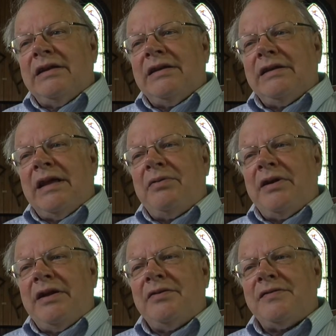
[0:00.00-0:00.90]
they were
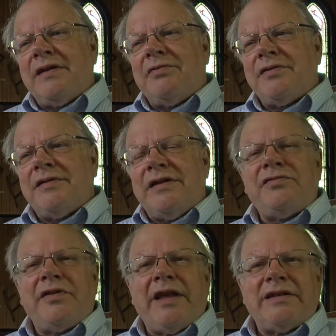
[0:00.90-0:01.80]
idiosyncrasies
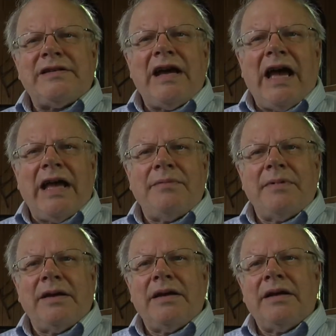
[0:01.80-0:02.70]
for that time,
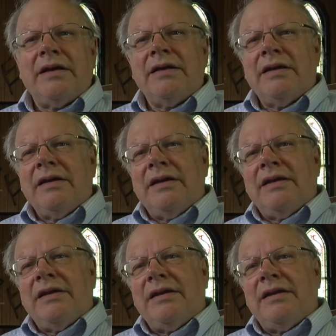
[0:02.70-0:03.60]

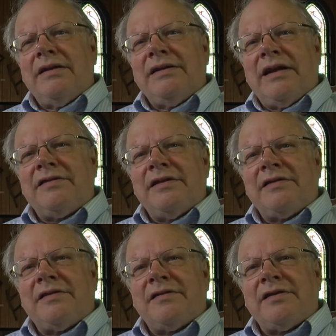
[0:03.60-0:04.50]
not
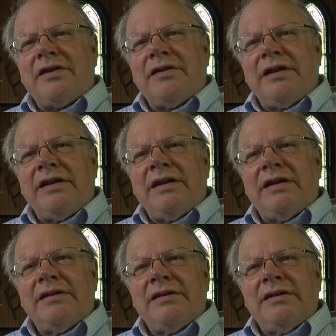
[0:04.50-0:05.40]
necessarily,
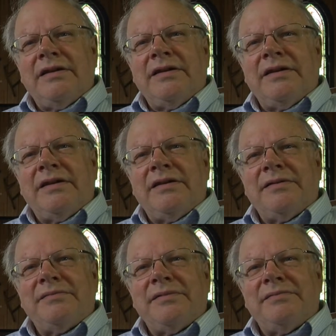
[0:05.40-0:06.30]

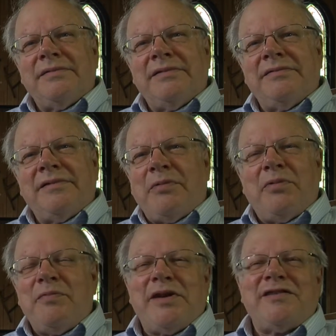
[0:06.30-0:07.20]
they
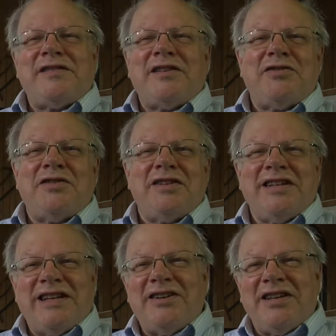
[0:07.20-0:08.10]
wouldn't be considered
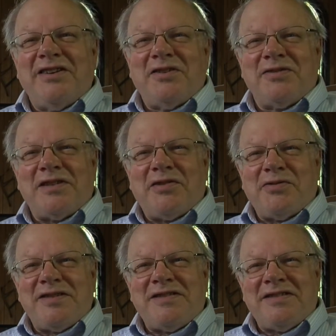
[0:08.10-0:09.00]

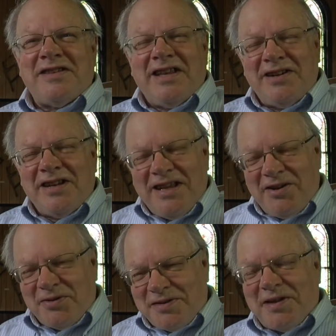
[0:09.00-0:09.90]

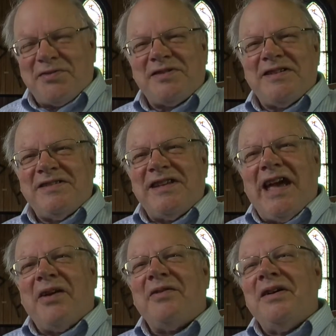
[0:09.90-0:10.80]
idiosyncrasies
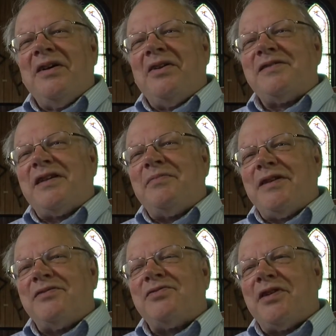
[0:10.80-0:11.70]
now, or
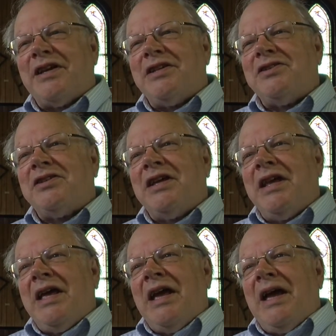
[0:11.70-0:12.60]
something strange,
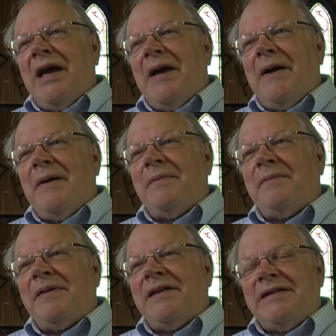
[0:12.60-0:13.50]

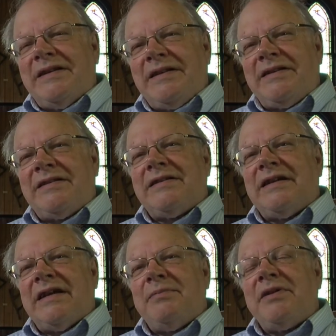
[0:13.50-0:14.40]
but they did at the
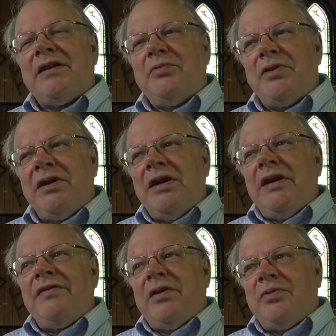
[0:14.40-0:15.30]
time. But
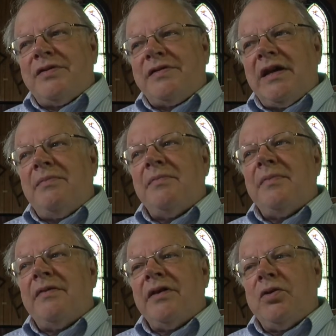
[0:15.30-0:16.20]
there were some
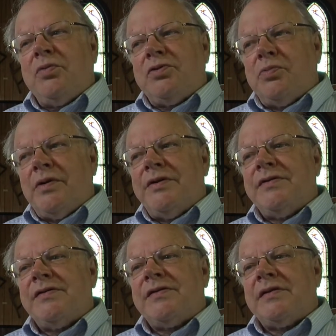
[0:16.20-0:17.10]
of the older
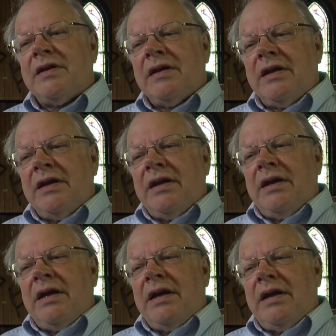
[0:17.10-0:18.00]
ones,
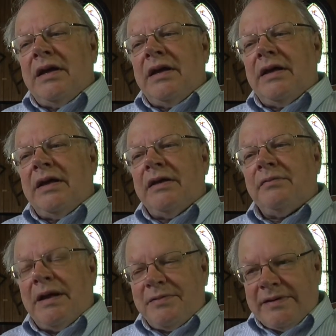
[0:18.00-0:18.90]

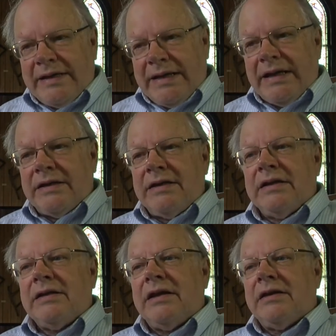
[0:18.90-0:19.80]
when I was a kid,
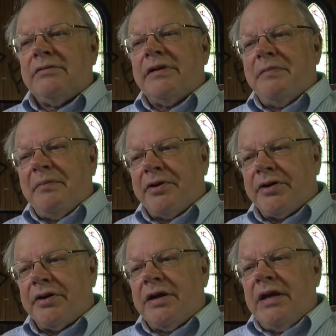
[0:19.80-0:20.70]
that remembered
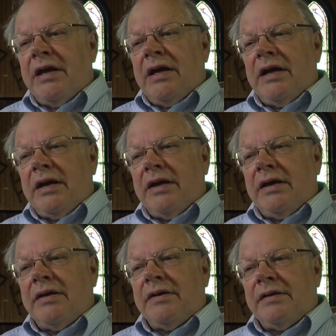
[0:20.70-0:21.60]
her,
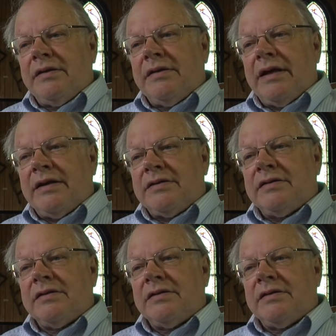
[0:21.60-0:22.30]
that